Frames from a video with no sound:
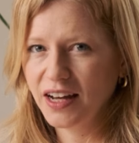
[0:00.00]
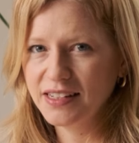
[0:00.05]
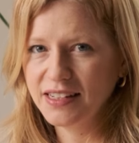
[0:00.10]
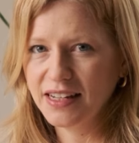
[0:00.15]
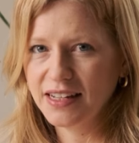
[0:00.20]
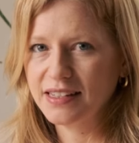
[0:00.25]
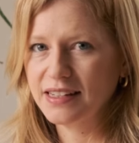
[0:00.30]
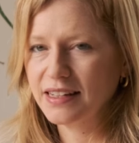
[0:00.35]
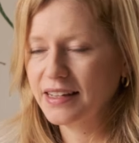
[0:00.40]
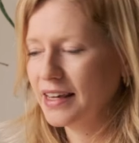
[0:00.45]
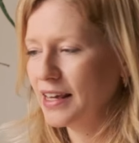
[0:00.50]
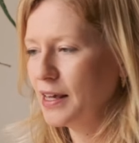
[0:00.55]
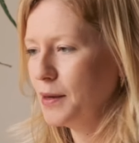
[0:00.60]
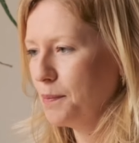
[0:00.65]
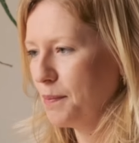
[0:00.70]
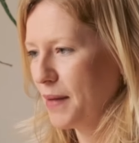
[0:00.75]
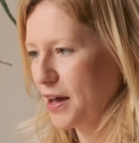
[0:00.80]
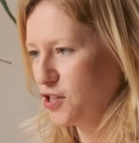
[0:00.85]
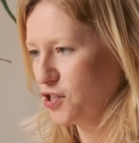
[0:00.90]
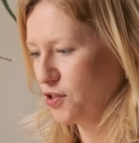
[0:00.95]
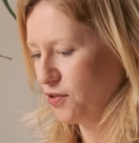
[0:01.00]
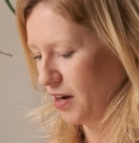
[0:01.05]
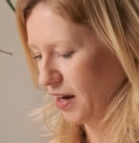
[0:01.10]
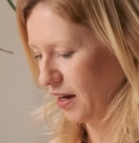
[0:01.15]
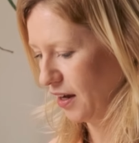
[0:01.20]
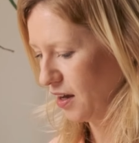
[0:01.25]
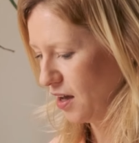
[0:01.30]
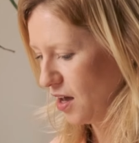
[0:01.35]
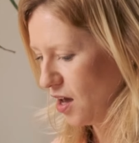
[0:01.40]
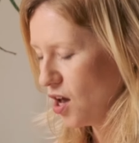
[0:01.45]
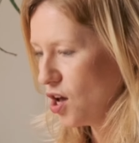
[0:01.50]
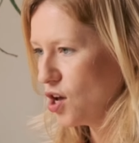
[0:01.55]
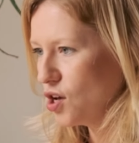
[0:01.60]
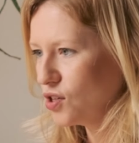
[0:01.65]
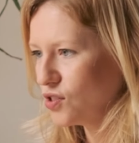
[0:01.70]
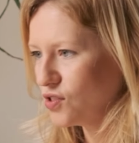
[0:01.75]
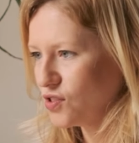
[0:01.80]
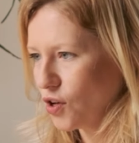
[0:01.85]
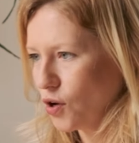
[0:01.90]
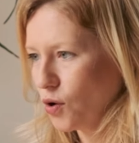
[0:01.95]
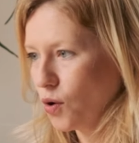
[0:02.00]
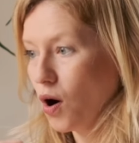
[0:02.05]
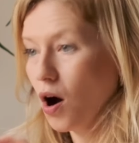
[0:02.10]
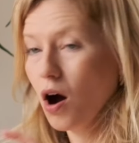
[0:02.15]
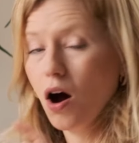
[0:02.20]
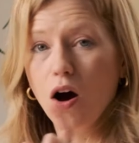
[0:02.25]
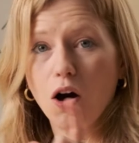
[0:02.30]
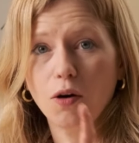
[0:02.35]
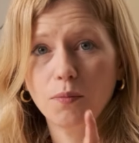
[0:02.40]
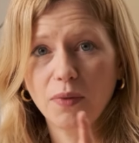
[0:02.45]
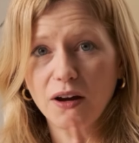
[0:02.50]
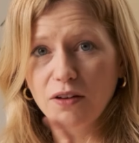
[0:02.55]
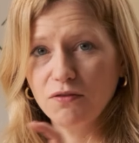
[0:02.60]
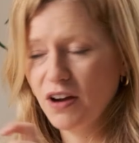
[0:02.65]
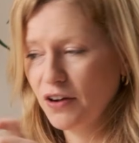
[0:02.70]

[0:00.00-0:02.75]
idea to keep measuring. So on my